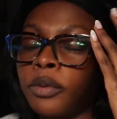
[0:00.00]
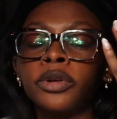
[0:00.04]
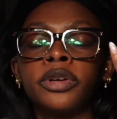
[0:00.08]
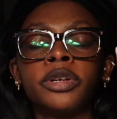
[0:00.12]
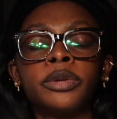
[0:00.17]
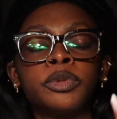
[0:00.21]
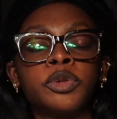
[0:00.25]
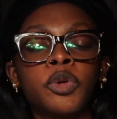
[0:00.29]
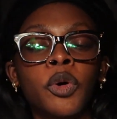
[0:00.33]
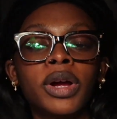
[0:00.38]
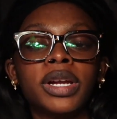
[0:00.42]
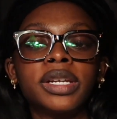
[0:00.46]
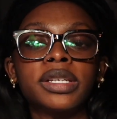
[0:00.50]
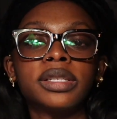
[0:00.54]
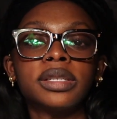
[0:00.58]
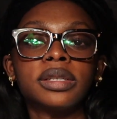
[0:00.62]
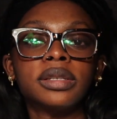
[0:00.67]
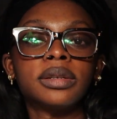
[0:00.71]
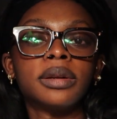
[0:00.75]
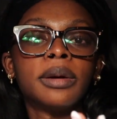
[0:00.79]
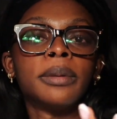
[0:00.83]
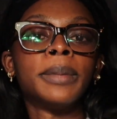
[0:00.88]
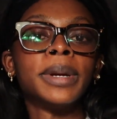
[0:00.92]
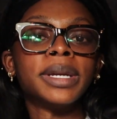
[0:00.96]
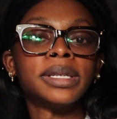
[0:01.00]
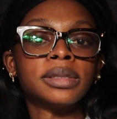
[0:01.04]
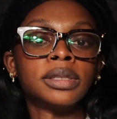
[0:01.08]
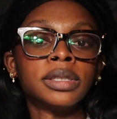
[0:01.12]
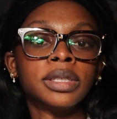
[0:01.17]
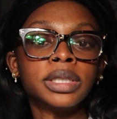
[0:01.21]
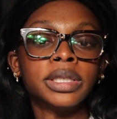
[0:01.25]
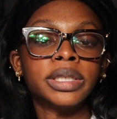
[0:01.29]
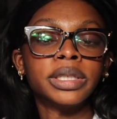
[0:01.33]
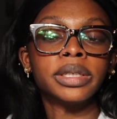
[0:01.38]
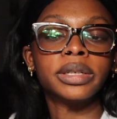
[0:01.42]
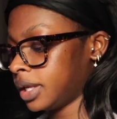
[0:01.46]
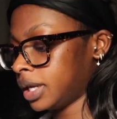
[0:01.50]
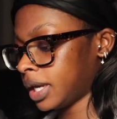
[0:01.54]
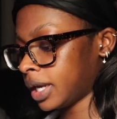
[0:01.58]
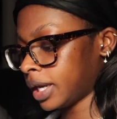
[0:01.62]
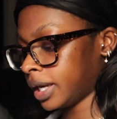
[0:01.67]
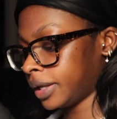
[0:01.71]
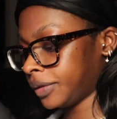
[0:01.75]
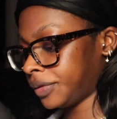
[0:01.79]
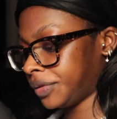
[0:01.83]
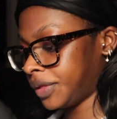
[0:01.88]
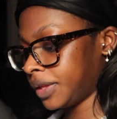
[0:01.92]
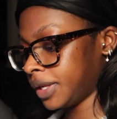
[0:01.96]
ordered them twice basically. Then I
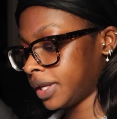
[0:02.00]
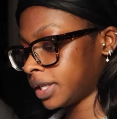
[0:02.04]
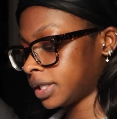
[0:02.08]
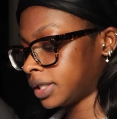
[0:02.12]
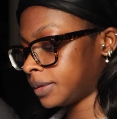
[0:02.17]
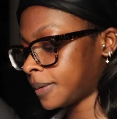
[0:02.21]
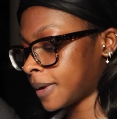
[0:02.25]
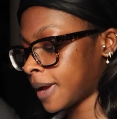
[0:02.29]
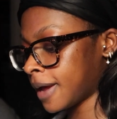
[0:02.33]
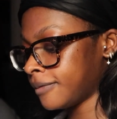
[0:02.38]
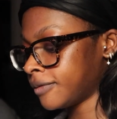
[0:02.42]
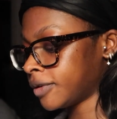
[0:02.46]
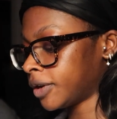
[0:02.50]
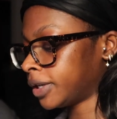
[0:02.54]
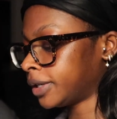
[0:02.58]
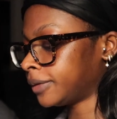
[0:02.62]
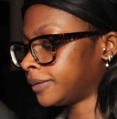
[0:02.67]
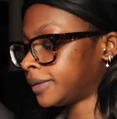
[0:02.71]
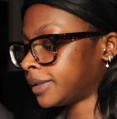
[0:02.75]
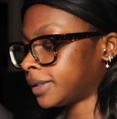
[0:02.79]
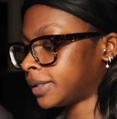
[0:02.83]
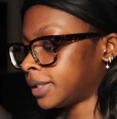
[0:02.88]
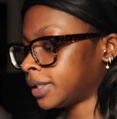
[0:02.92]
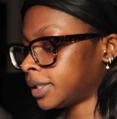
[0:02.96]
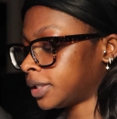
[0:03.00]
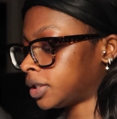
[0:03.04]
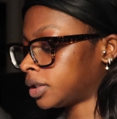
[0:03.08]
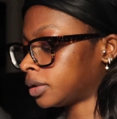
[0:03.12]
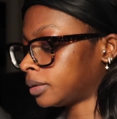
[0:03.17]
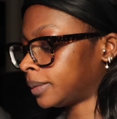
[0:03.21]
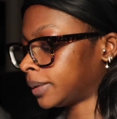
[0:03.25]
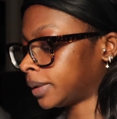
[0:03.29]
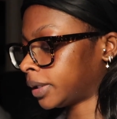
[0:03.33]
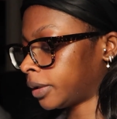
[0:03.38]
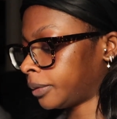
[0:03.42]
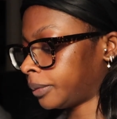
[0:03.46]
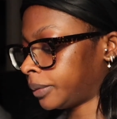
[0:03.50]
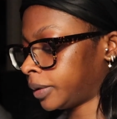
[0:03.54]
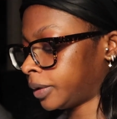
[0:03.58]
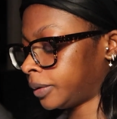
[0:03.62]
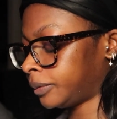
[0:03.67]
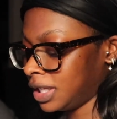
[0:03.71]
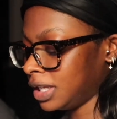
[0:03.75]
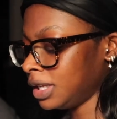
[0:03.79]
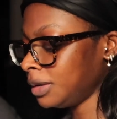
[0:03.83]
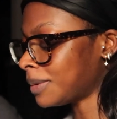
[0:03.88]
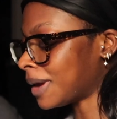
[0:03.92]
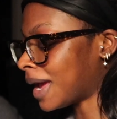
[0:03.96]
got this, but I have no idea what this is, so we're about to open it.
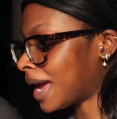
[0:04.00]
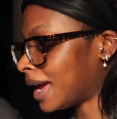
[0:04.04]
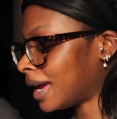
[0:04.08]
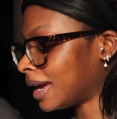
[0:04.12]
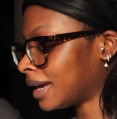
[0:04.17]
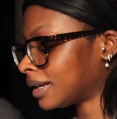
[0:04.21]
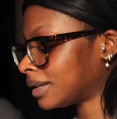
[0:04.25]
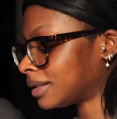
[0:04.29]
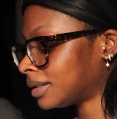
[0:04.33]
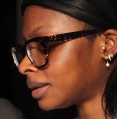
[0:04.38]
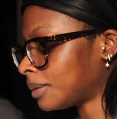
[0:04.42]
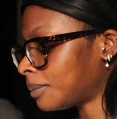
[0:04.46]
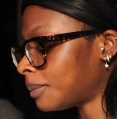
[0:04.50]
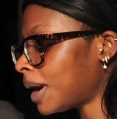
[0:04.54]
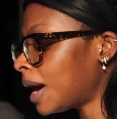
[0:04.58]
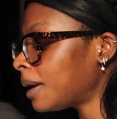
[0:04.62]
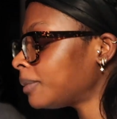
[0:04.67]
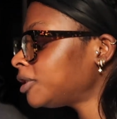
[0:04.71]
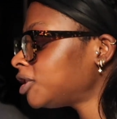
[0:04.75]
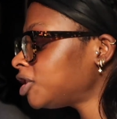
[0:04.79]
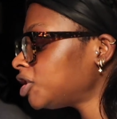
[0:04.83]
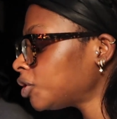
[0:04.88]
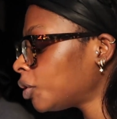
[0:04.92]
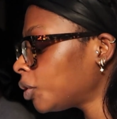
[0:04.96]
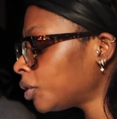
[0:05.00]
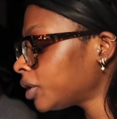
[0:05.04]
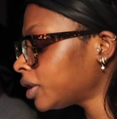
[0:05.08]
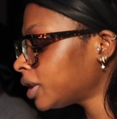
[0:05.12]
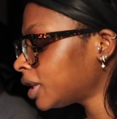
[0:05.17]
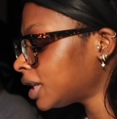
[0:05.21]
Tea bags. Mom, did you order